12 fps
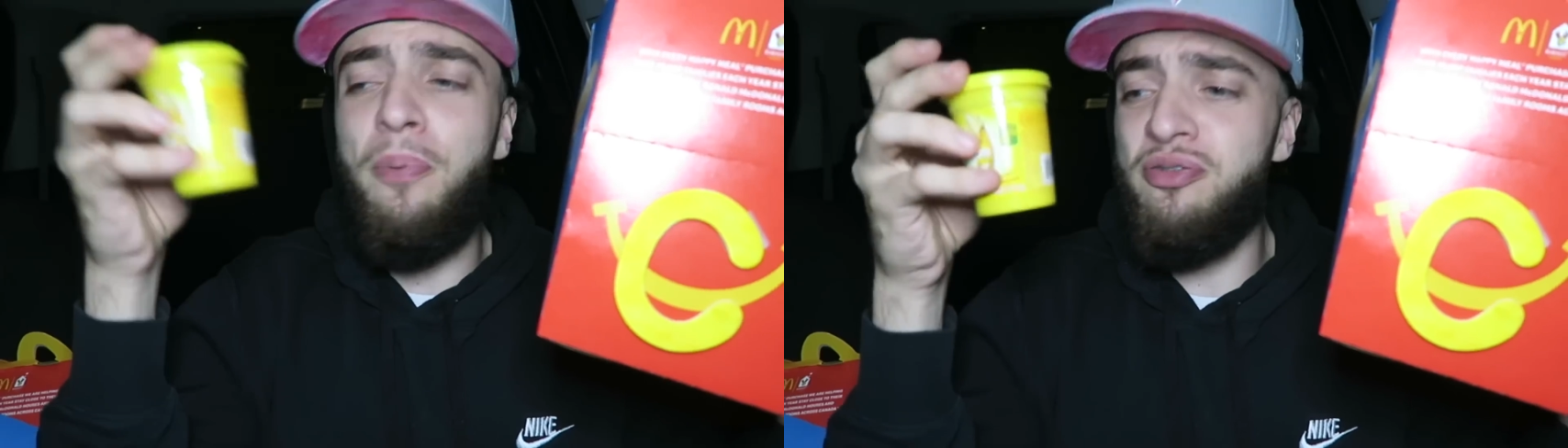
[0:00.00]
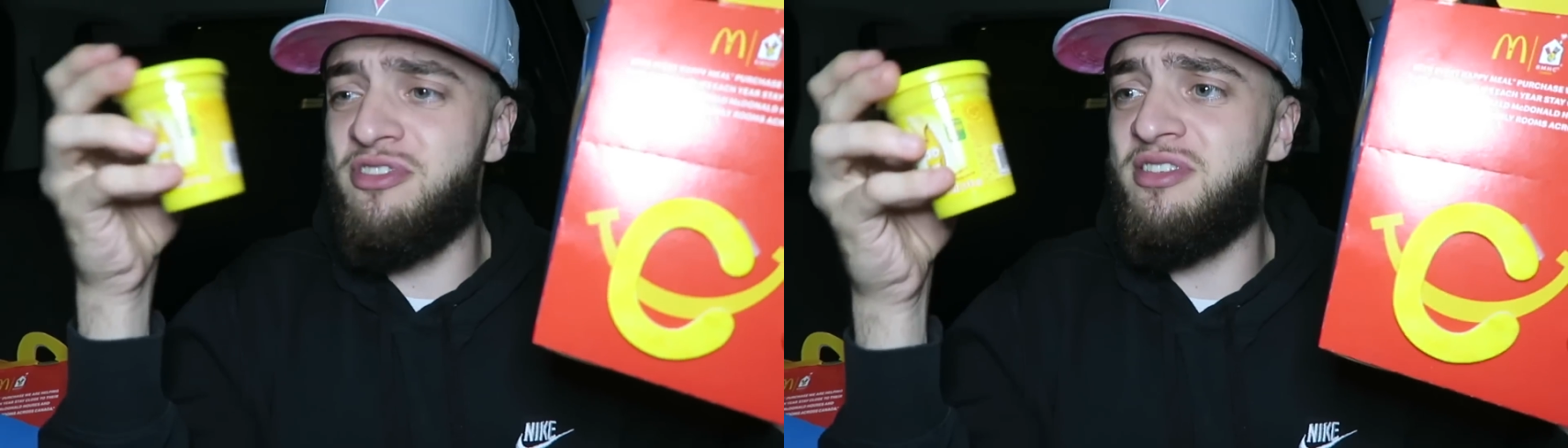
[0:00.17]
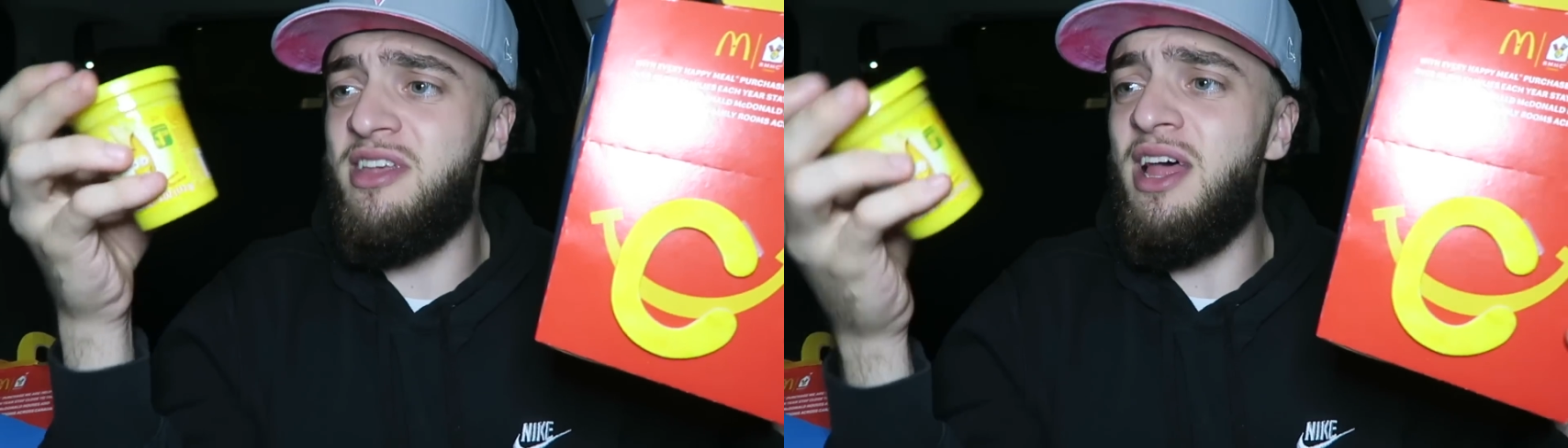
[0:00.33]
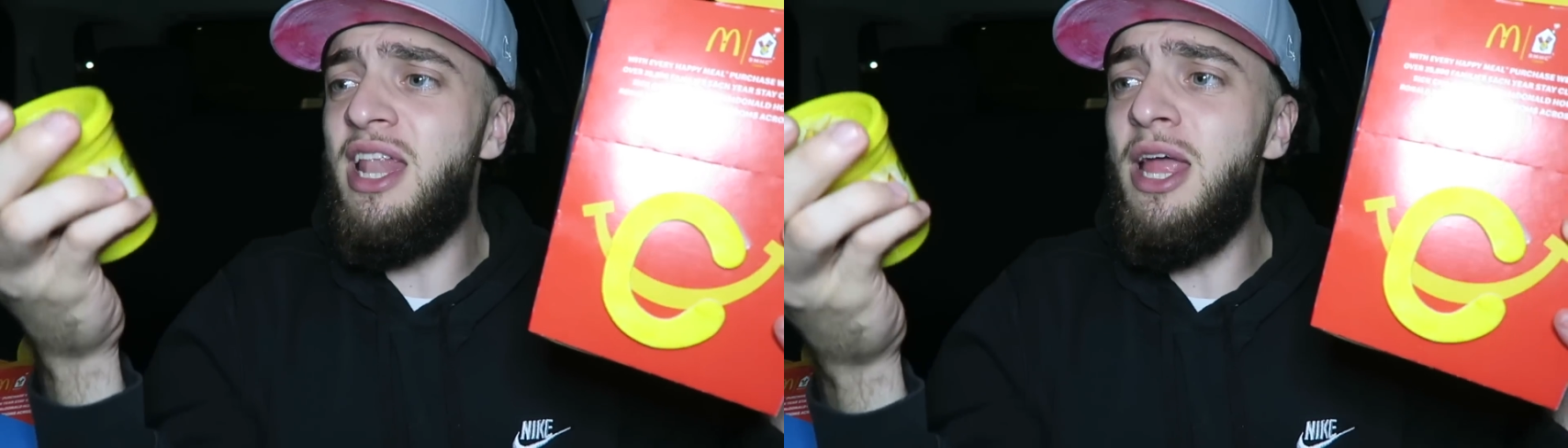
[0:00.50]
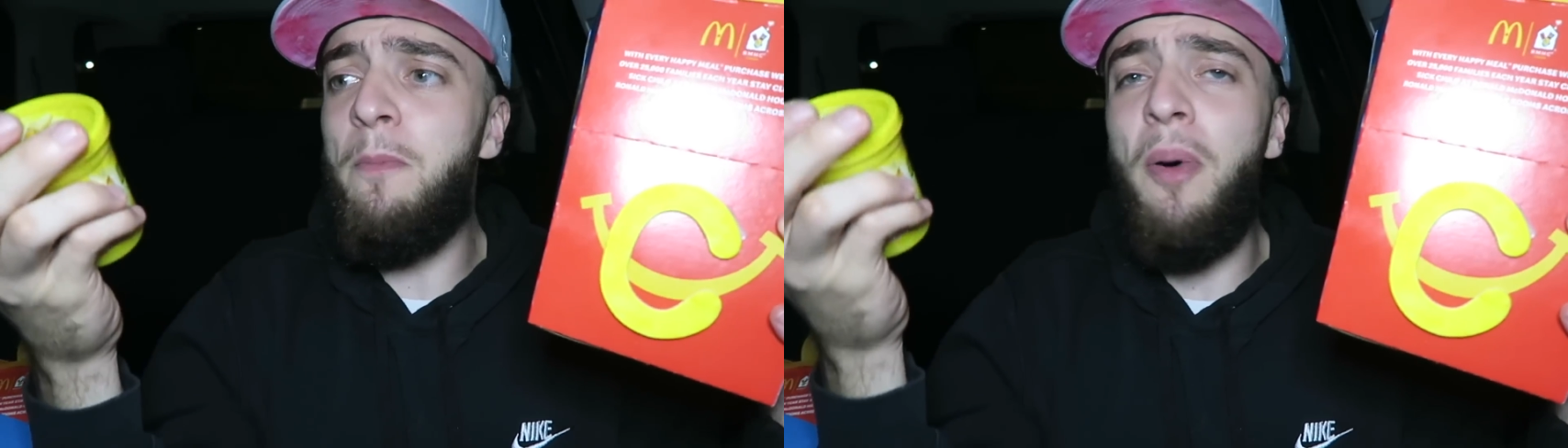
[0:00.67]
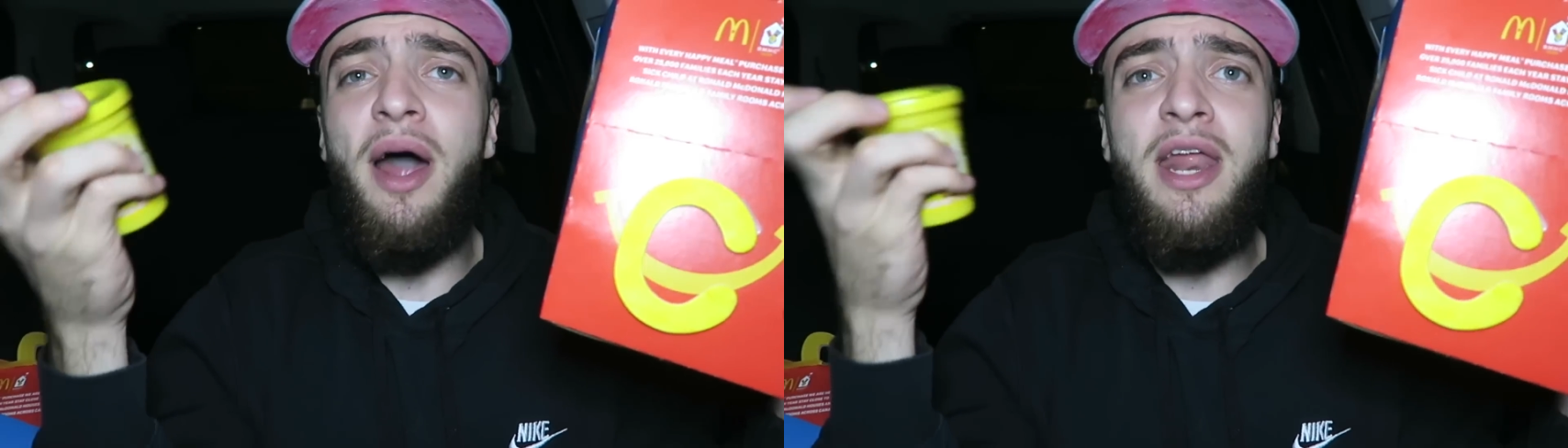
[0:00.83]

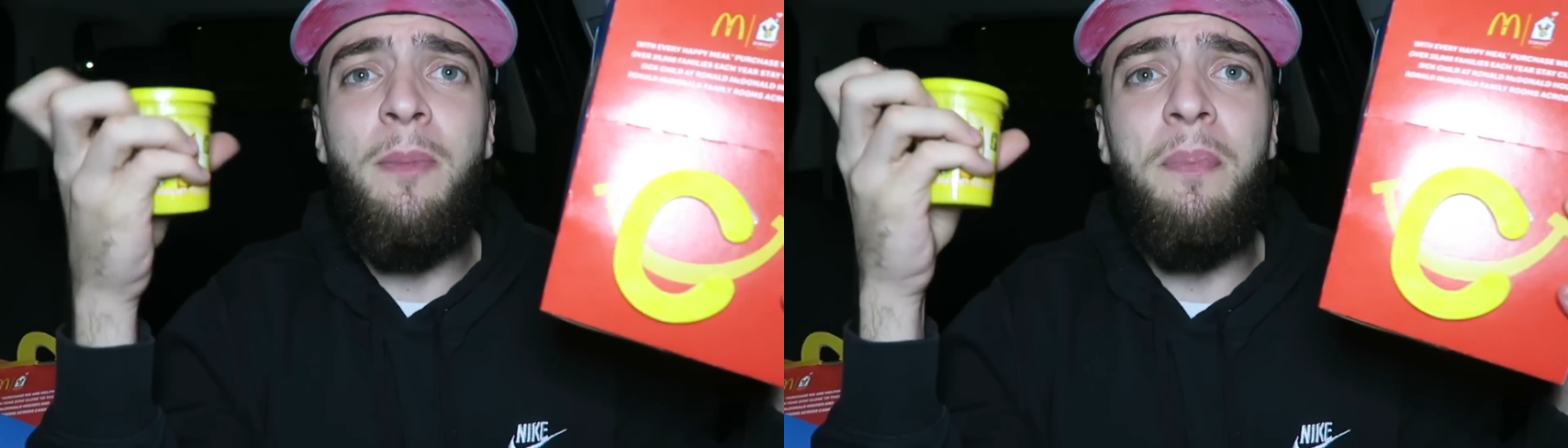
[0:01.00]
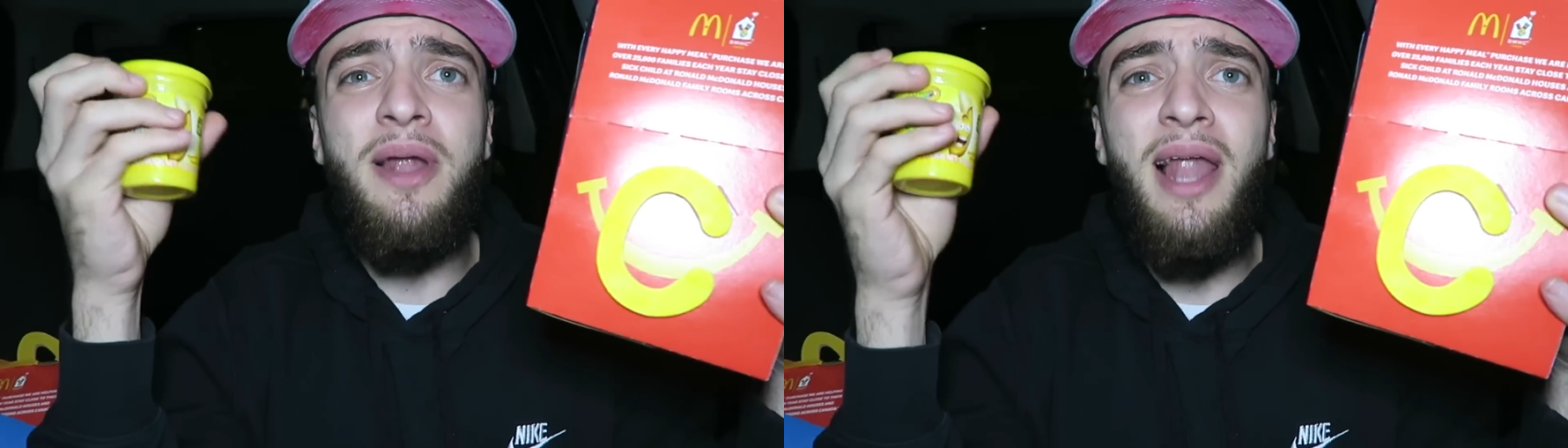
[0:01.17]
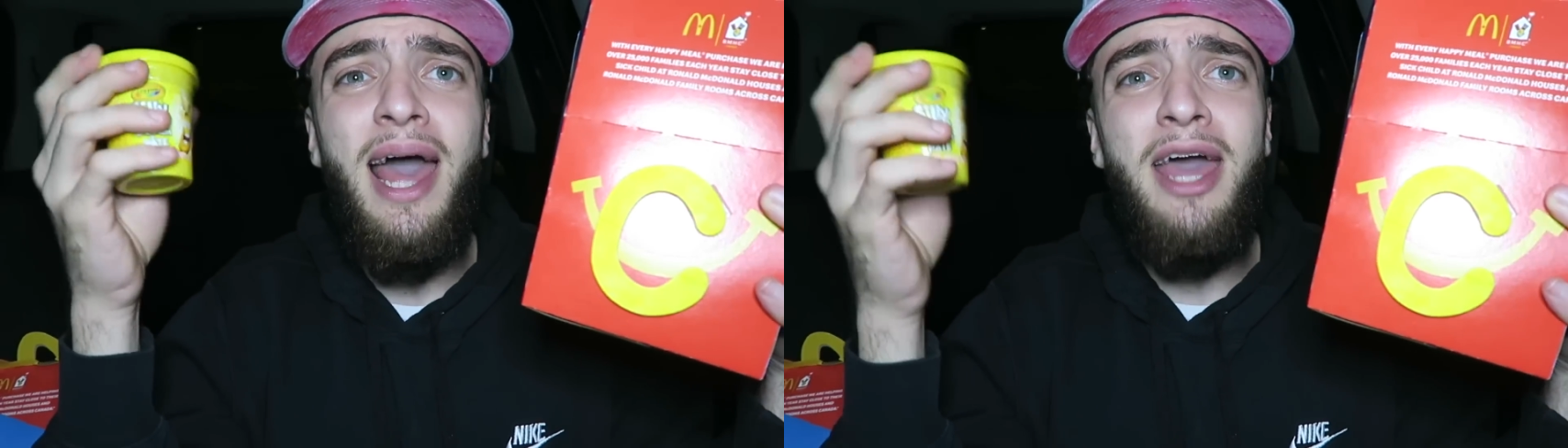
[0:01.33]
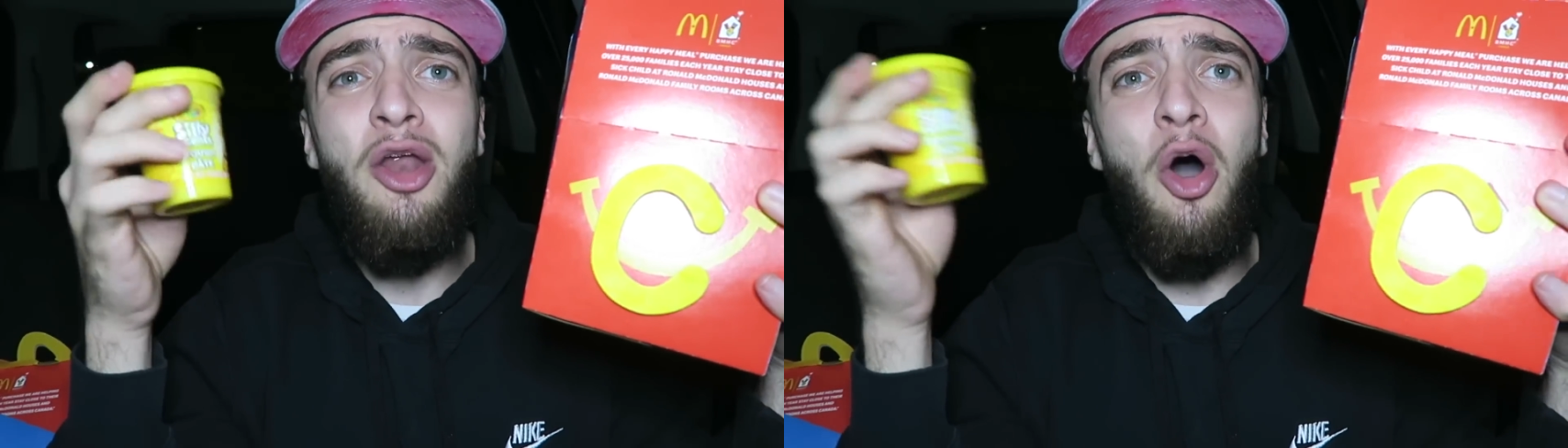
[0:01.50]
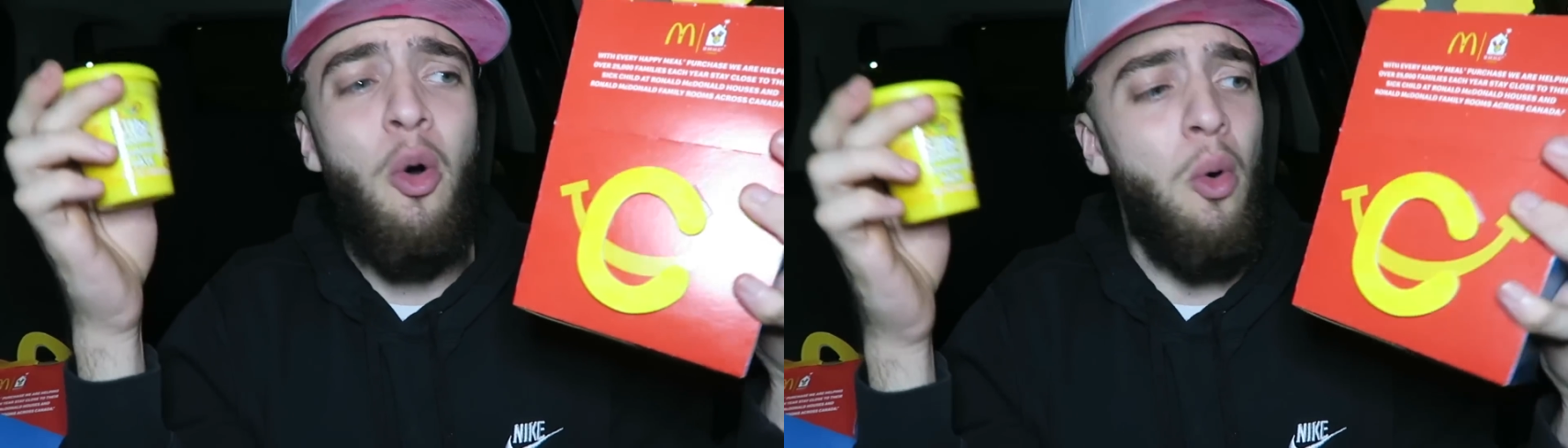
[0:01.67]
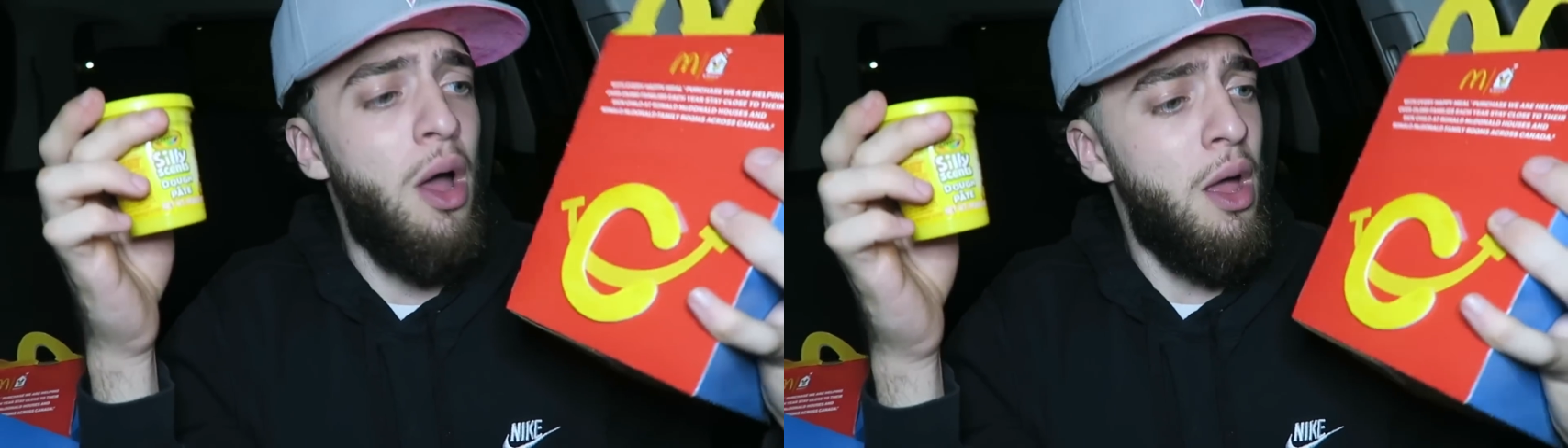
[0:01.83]
silly putty
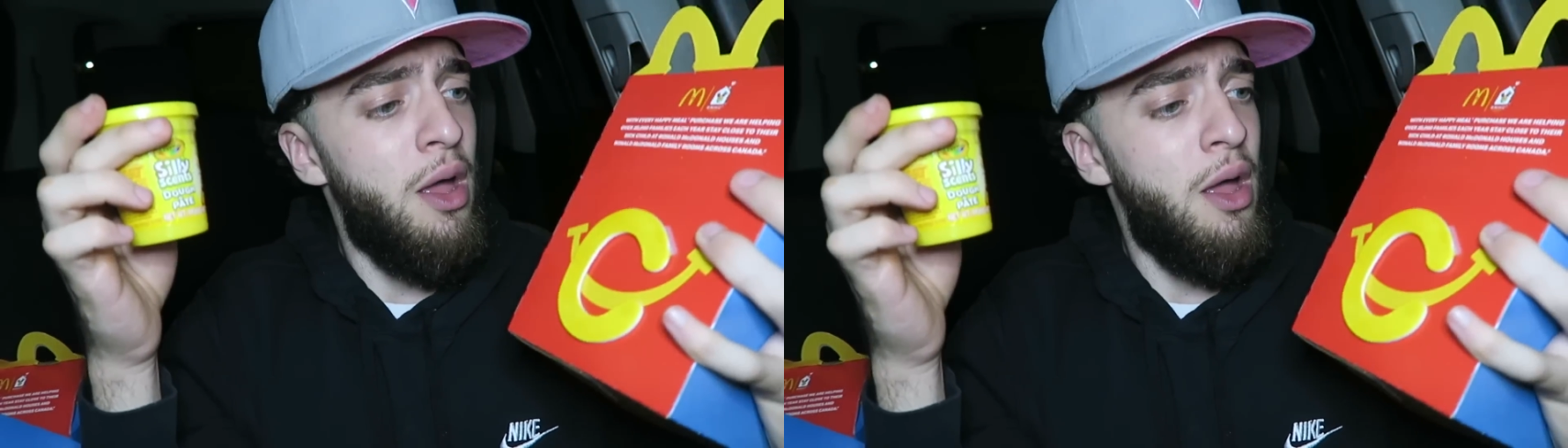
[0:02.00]
Play-Doh.